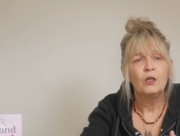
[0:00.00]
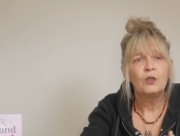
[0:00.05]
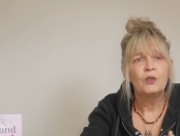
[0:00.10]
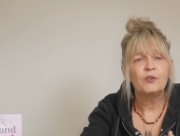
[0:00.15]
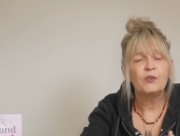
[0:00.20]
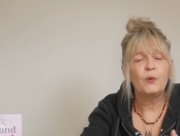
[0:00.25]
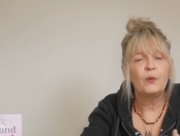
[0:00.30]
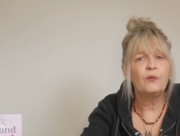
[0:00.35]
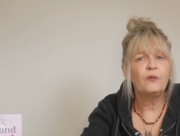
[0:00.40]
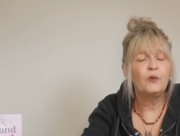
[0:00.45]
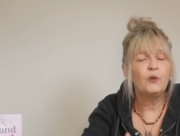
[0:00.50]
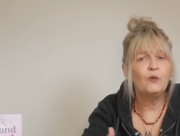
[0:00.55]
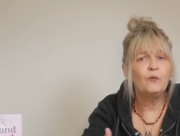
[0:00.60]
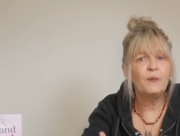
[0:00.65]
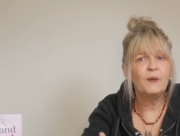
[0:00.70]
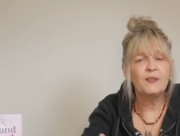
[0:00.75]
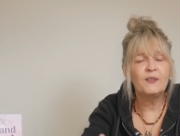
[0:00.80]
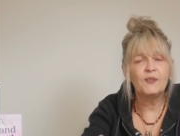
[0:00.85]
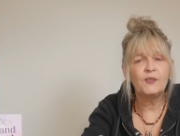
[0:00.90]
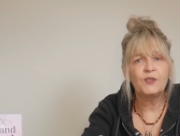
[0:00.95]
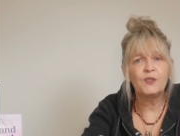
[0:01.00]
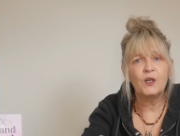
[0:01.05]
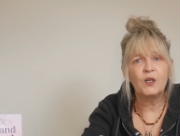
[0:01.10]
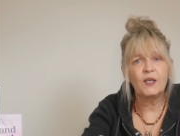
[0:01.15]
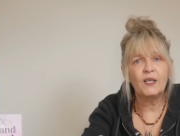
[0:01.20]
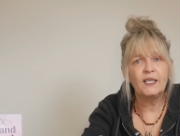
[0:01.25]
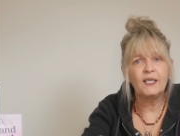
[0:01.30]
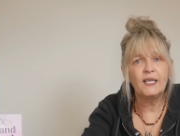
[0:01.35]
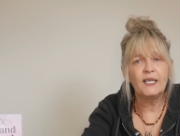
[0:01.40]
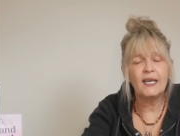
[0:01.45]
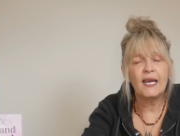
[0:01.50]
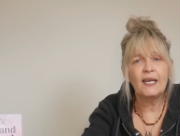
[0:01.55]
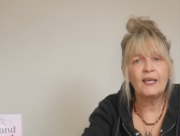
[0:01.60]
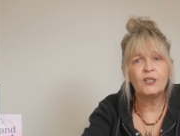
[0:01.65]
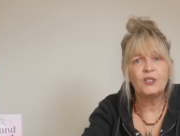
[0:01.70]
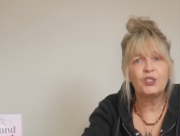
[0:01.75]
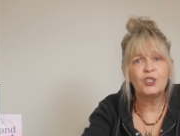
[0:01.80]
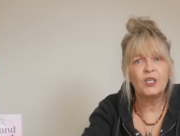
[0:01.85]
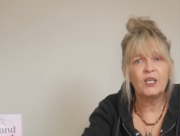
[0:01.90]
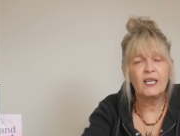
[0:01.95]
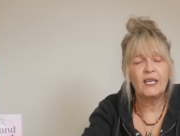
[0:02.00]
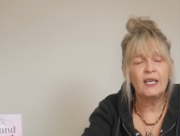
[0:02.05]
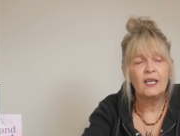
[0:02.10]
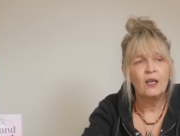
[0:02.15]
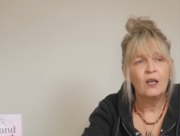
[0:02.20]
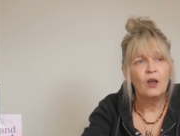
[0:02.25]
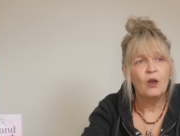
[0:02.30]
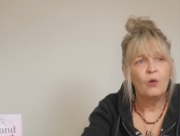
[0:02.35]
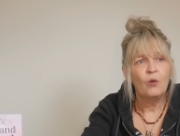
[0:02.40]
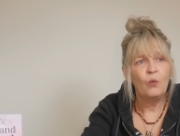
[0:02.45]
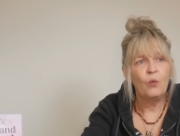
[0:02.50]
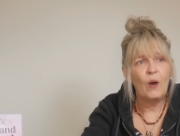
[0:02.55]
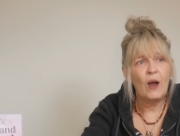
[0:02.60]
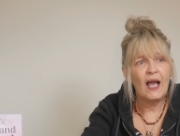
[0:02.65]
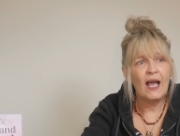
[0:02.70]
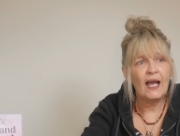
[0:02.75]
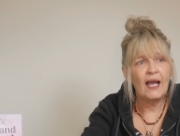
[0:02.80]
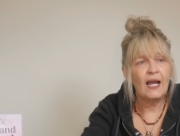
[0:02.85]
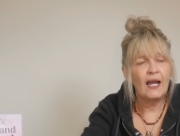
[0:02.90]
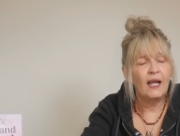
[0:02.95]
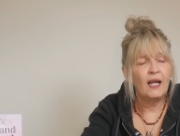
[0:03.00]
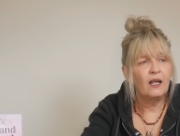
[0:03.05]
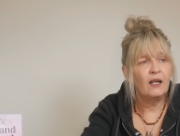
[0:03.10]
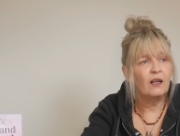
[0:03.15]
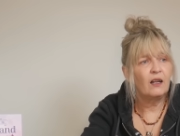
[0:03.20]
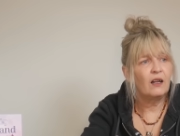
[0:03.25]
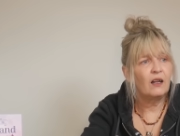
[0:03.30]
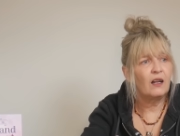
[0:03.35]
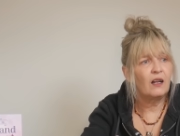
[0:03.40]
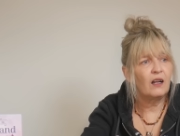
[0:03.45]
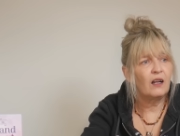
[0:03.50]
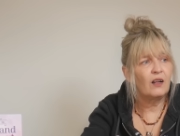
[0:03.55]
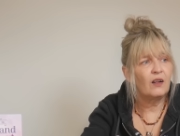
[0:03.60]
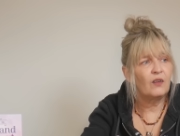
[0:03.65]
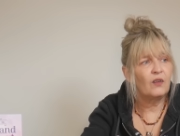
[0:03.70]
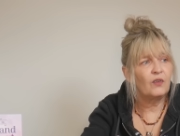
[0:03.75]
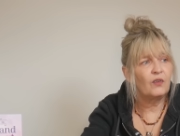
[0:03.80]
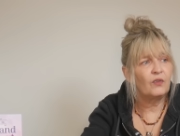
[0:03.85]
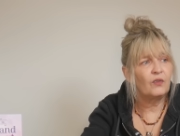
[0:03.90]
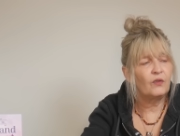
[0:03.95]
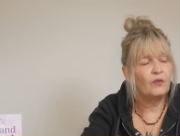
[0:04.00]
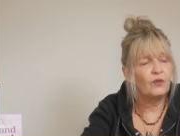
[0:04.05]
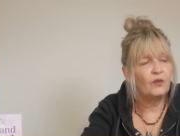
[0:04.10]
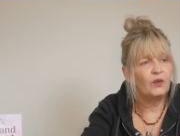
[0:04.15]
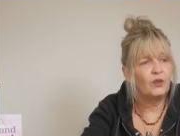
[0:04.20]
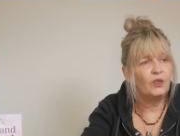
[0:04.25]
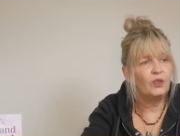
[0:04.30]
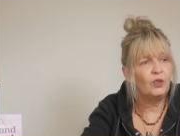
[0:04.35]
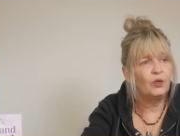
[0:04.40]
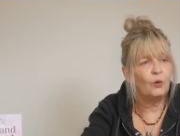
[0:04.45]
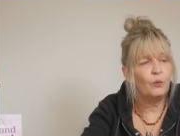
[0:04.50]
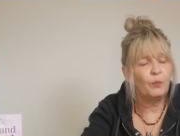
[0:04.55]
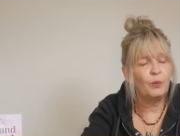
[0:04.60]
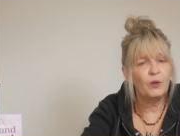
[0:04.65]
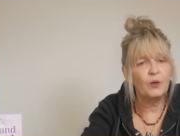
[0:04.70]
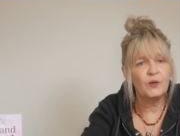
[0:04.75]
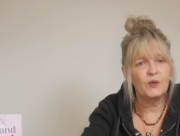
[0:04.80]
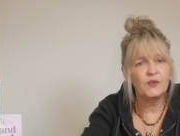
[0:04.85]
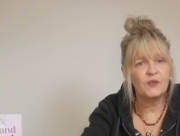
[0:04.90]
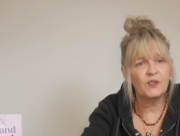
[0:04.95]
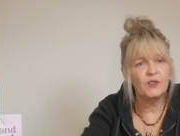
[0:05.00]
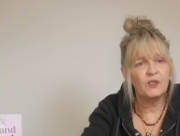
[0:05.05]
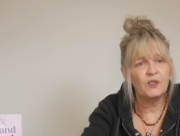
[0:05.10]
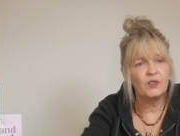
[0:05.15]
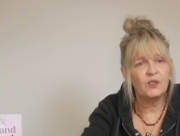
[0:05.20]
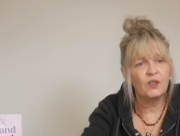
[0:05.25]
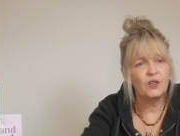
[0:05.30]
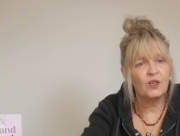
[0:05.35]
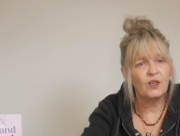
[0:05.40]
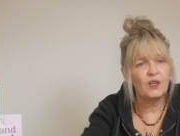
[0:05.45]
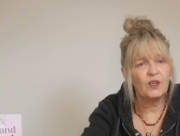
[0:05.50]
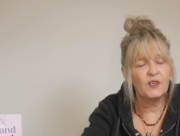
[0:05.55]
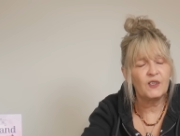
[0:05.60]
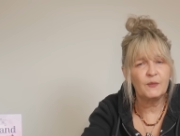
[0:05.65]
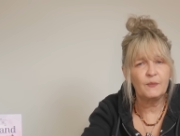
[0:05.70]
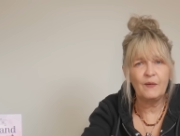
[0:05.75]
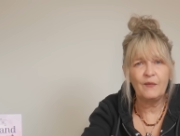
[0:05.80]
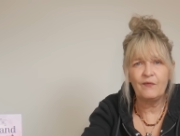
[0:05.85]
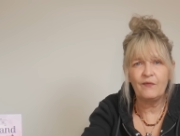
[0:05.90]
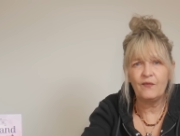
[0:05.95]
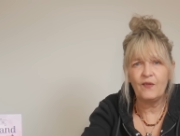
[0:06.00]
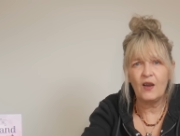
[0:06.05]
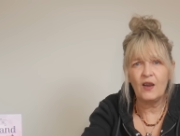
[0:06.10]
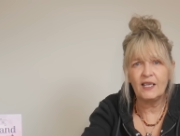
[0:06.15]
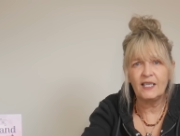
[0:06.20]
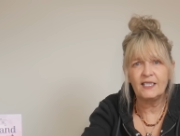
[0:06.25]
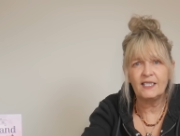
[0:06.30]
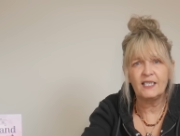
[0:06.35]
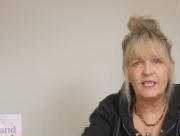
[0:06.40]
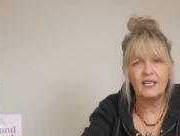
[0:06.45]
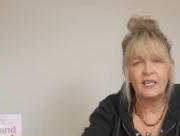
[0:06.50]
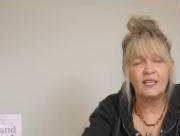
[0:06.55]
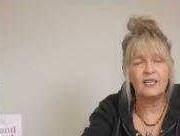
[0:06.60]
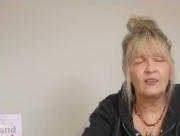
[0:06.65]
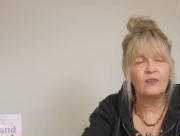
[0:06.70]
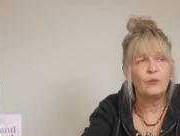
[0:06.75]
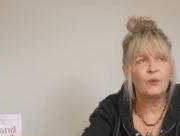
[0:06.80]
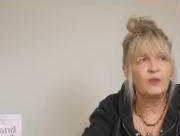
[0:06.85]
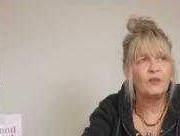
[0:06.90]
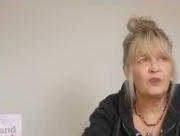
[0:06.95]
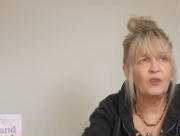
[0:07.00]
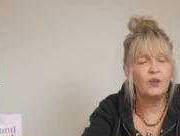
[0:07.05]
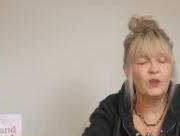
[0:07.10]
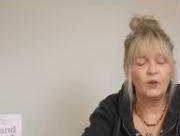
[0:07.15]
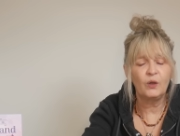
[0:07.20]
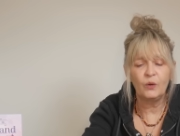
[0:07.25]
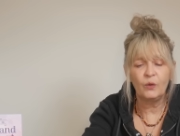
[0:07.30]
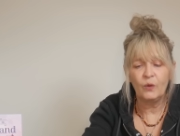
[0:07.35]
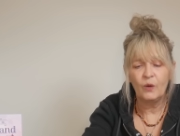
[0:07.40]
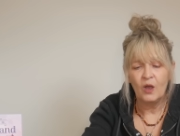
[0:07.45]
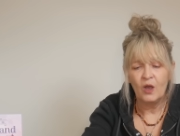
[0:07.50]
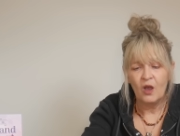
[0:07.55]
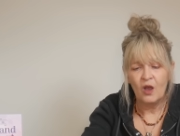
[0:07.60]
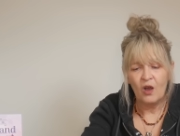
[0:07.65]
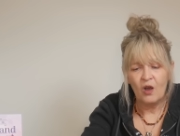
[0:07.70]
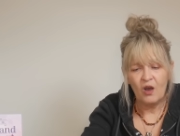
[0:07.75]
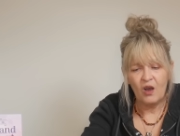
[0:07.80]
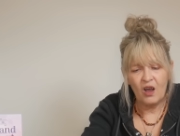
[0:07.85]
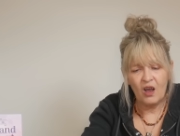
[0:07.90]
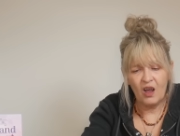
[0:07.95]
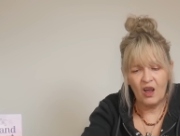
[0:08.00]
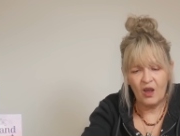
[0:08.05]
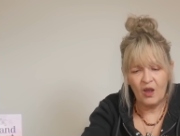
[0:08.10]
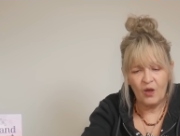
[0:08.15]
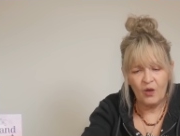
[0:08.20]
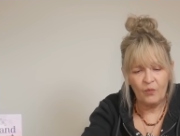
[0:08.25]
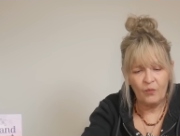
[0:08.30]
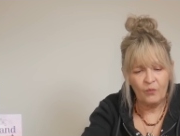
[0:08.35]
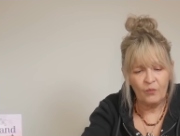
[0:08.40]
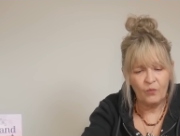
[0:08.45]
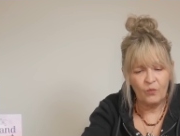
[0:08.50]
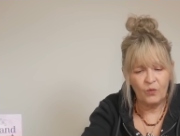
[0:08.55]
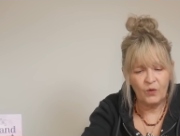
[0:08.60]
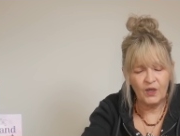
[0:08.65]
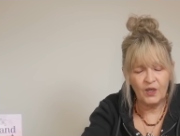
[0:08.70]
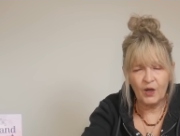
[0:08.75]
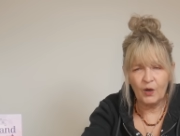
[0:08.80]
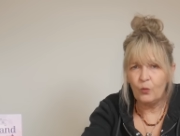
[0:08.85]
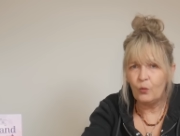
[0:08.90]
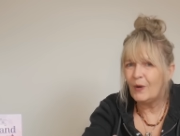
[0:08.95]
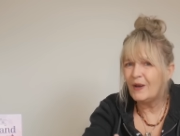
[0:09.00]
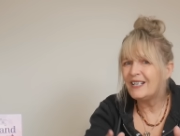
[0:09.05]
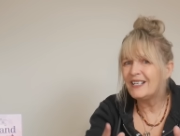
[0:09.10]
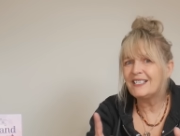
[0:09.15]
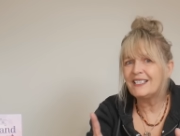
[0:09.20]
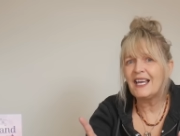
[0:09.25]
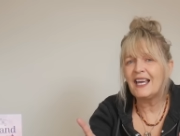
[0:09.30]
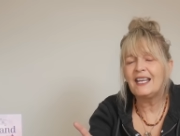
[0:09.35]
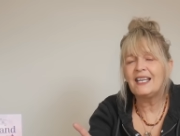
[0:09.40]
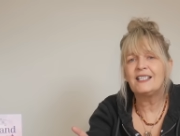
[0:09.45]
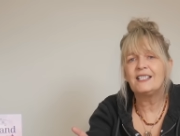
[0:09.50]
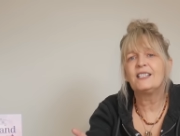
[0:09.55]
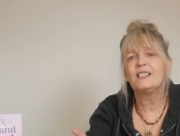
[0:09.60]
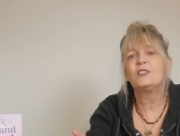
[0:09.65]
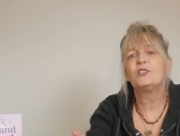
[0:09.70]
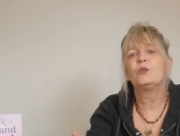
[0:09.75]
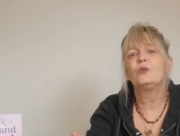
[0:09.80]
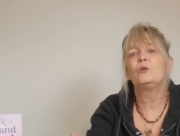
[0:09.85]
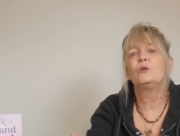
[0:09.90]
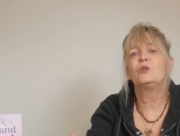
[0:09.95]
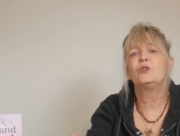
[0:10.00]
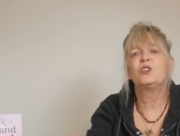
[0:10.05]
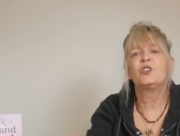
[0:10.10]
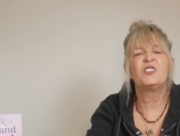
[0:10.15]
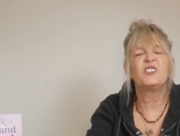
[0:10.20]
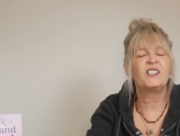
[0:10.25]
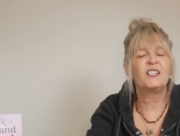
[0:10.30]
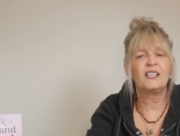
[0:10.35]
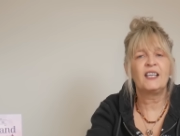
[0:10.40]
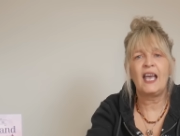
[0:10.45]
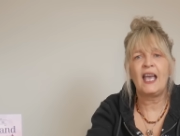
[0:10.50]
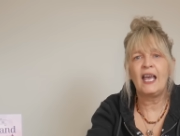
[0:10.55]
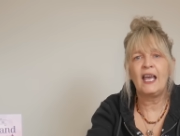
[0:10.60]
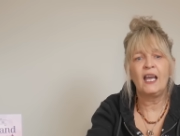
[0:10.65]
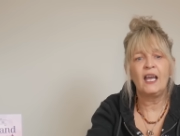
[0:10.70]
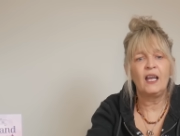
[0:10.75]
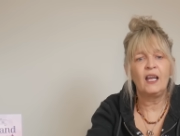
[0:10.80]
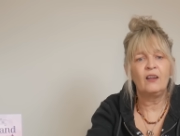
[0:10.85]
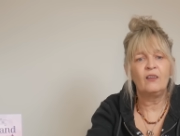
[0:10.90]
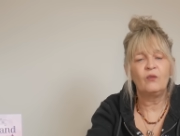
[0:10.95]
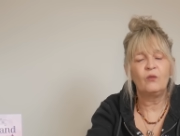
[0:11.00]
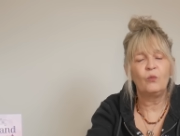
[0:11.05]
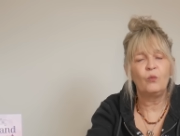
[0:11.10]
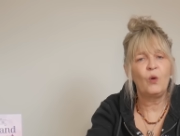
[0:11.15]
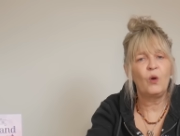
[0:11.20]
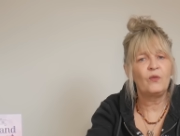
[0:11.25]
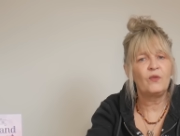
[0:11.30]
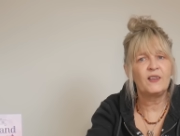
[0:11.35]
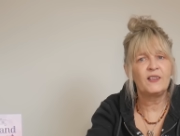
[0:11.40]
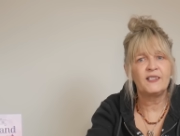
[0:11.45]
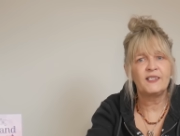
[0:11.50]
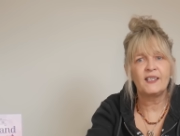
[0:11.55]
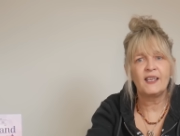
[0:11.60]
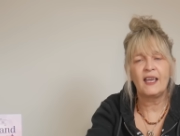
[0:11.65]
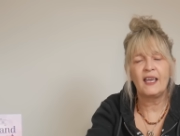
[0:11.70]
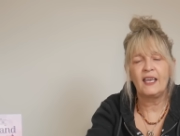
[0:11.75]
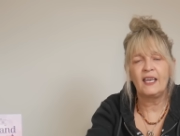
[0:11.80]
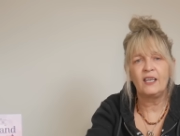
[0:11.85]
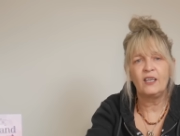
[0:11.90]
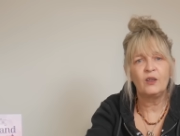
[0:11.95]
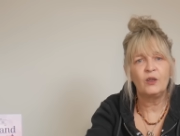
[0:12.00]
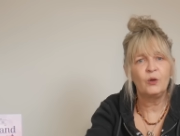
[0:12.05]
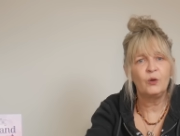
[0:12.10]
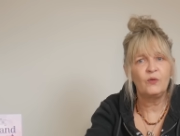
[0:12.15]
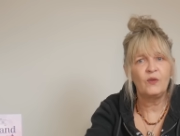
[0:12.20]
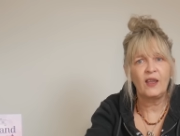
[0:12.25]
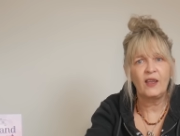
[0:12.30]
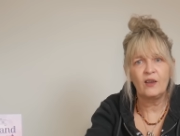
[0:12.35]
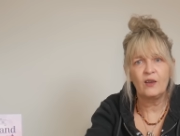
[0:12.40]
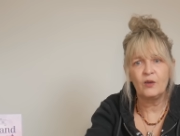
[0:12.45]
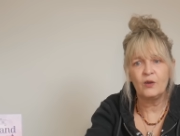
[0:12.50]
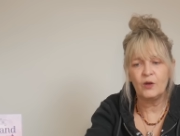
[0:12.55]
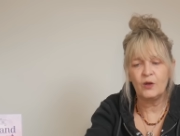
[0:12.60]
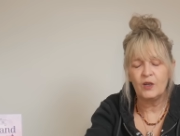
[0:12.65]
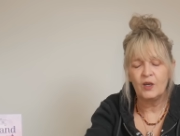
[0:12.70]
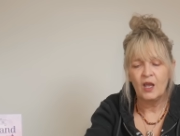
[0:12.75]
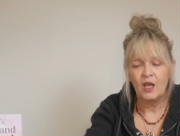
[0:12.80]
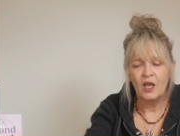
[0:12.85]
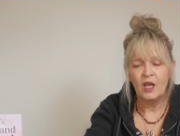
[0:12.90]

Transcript: So if you've been stuck in an energy where your person has been fighting with you, um, you know, winner takes it all, doesn't care what they say, who they hurt.